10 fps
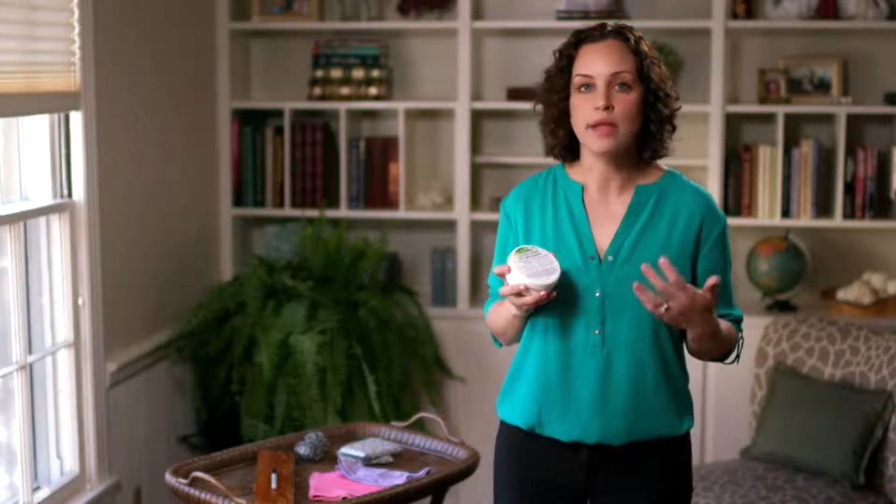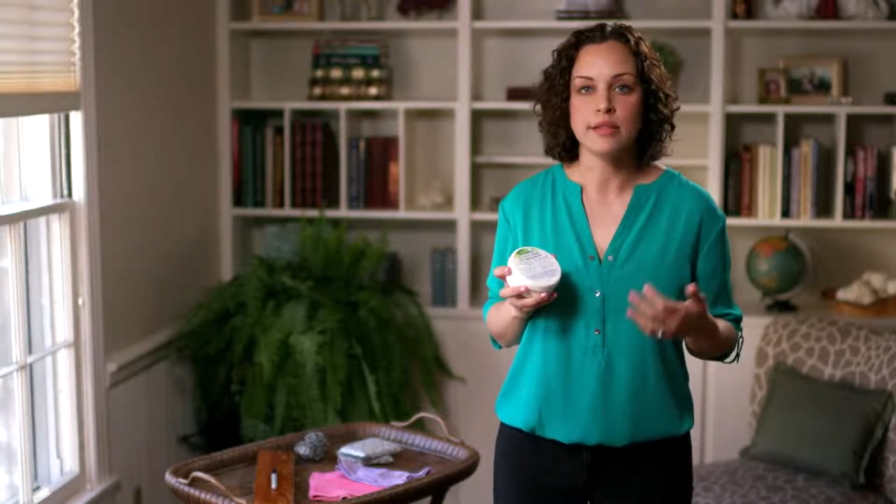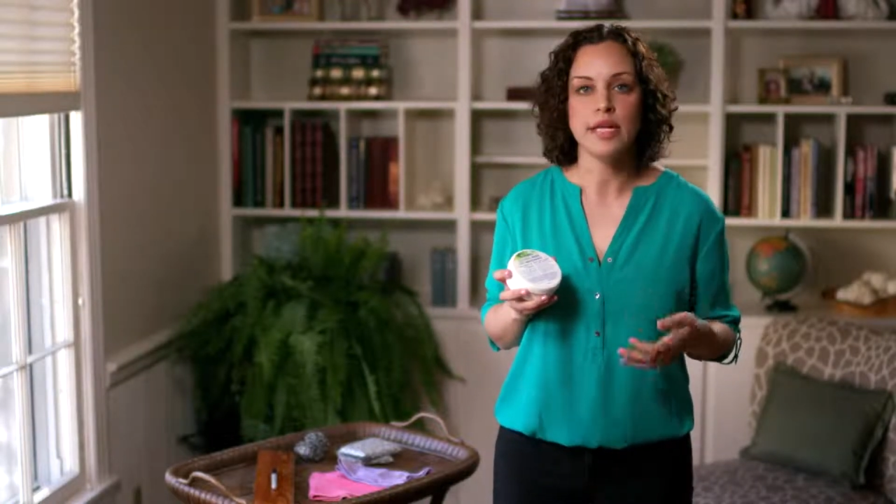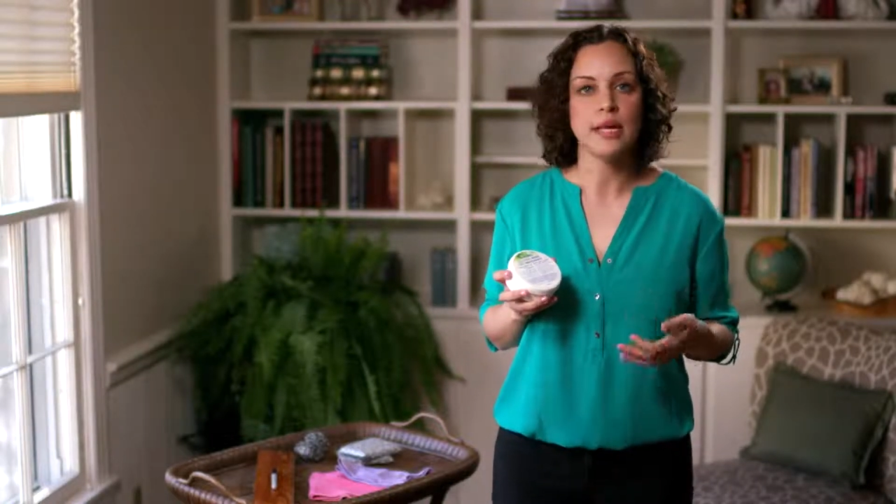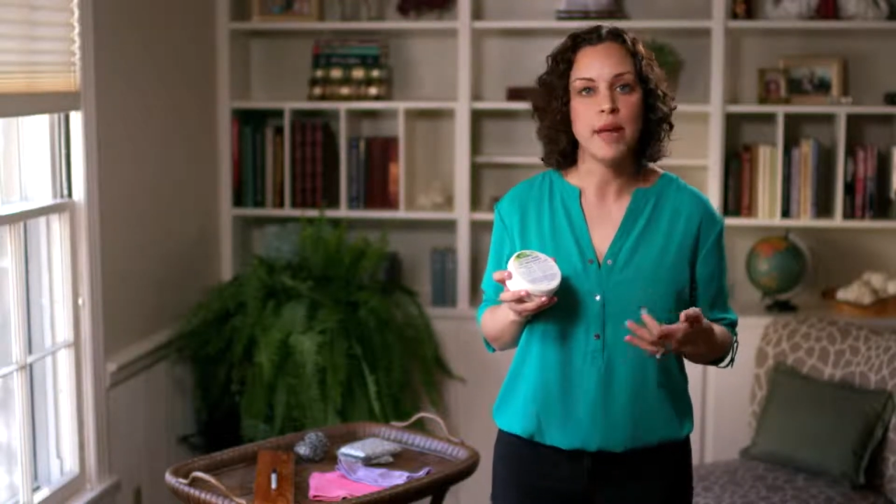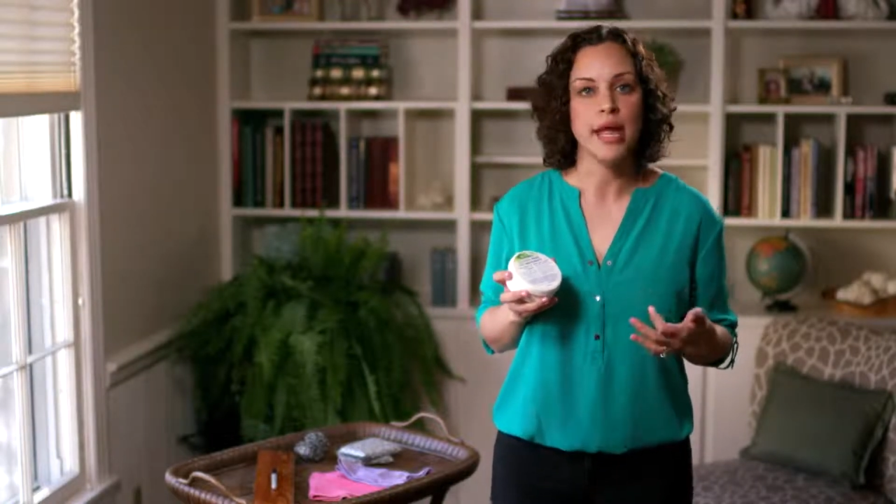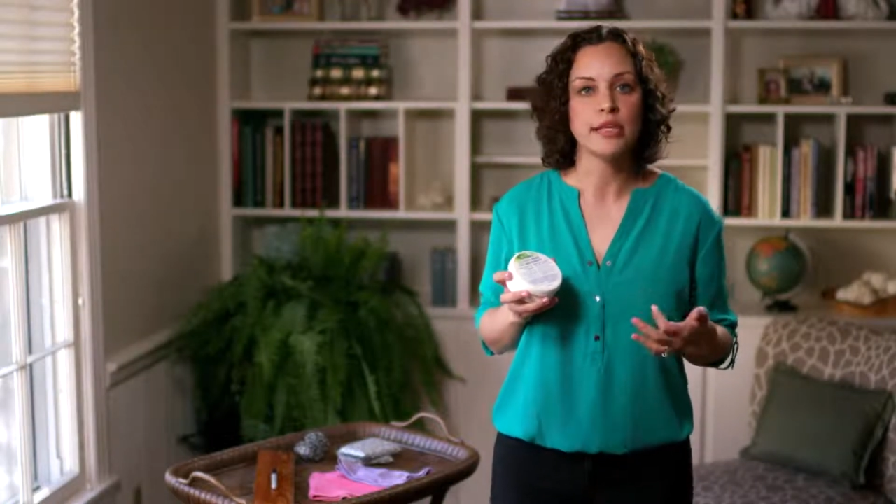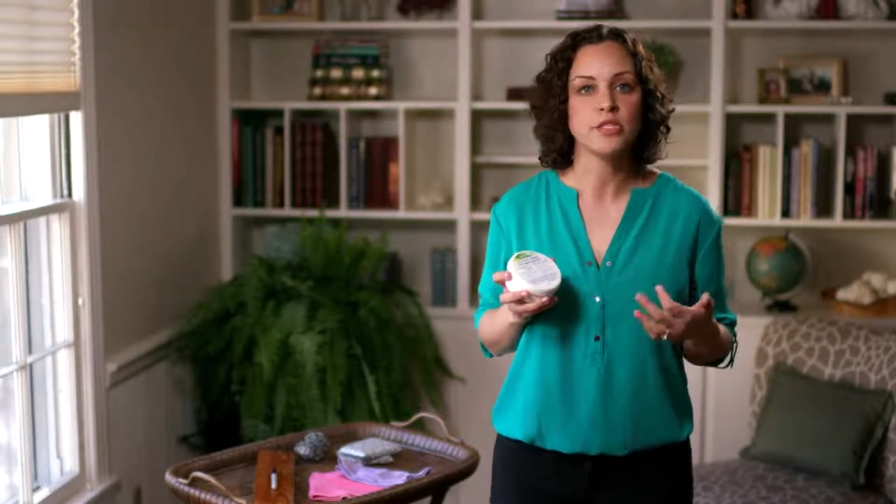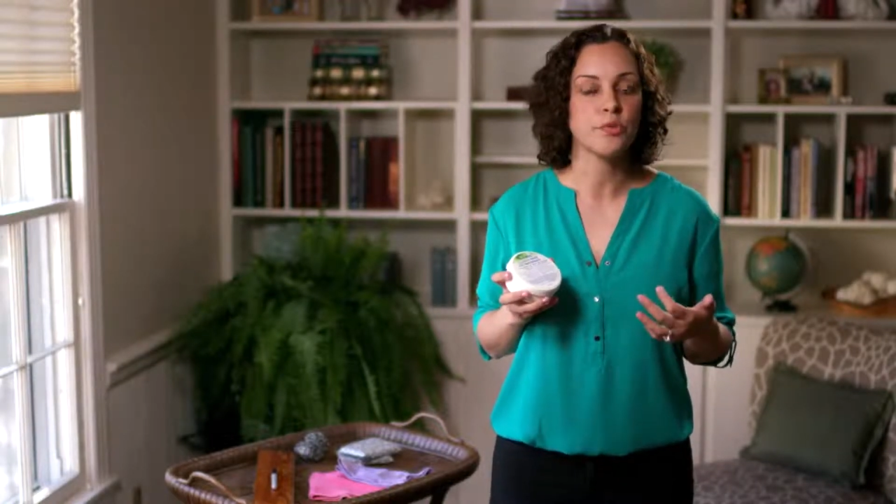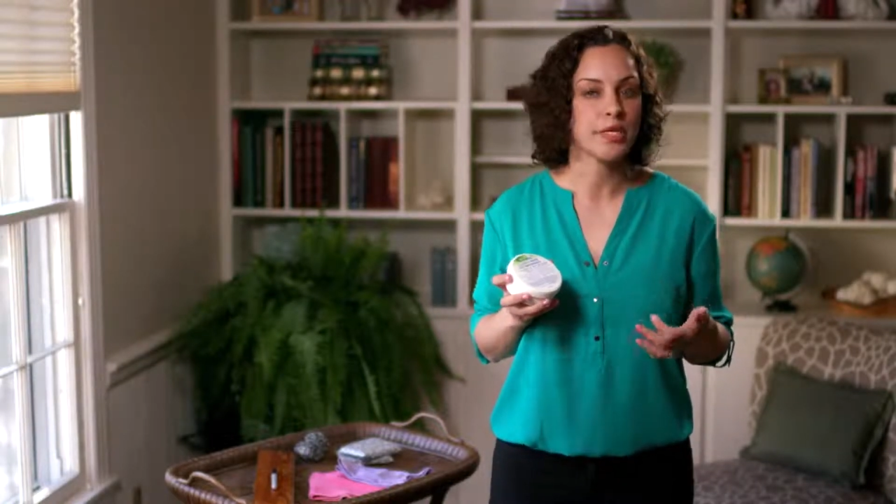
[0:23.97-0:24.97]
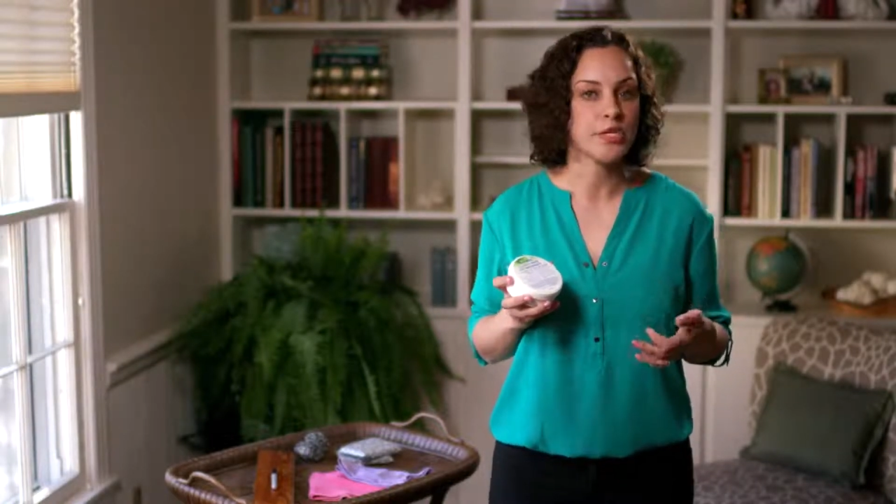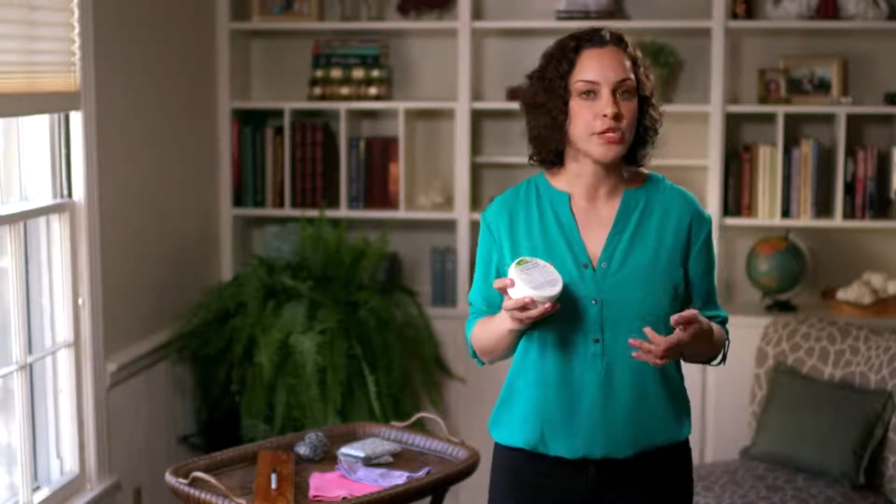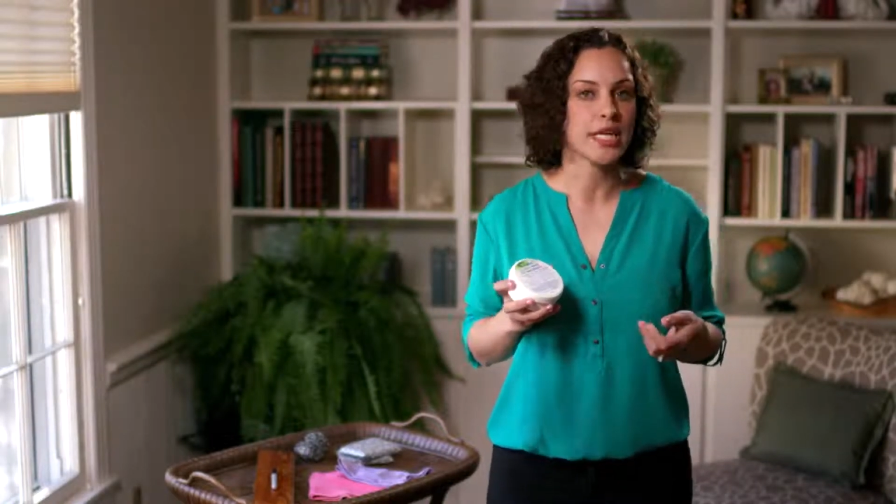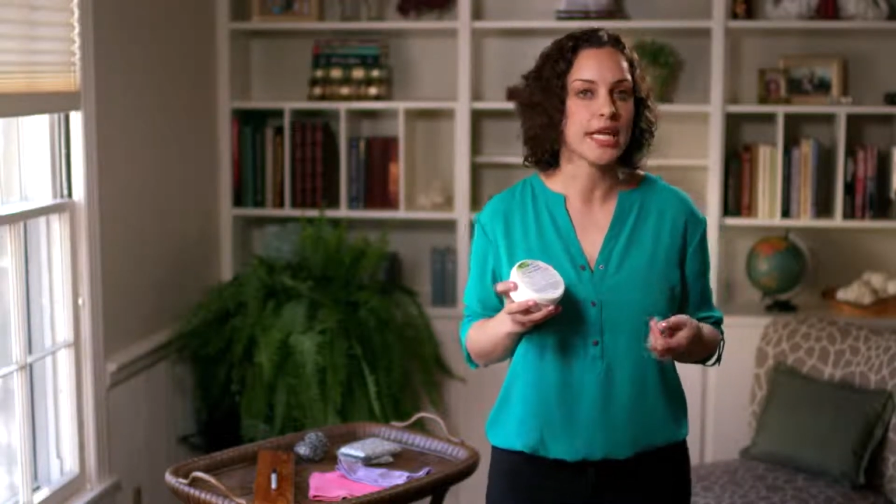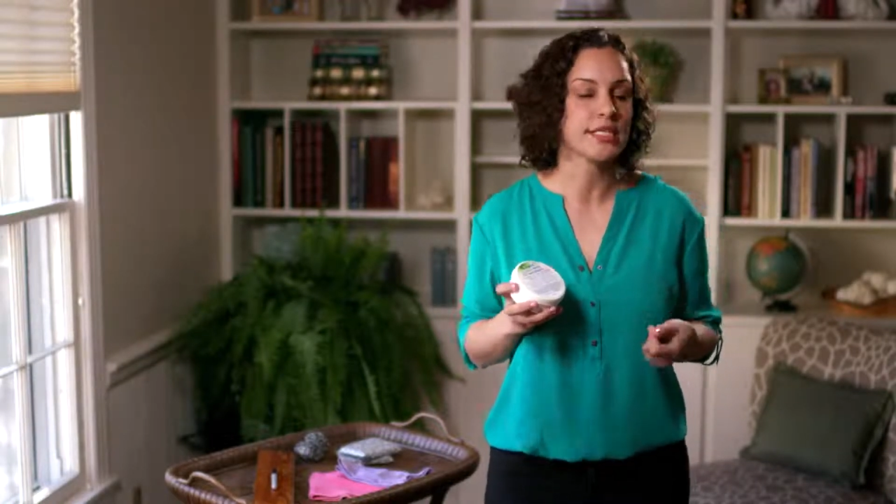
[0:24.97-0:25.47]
cleaning paste originally